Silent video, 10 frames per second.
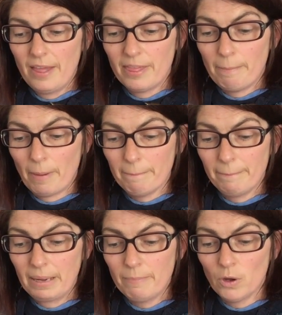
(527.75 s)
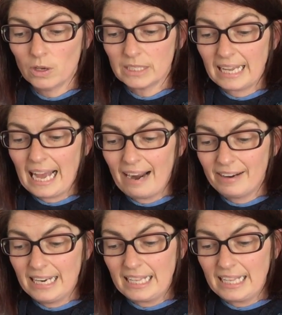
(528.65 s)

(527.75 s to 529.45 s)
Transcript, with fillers: the bumping box and carried it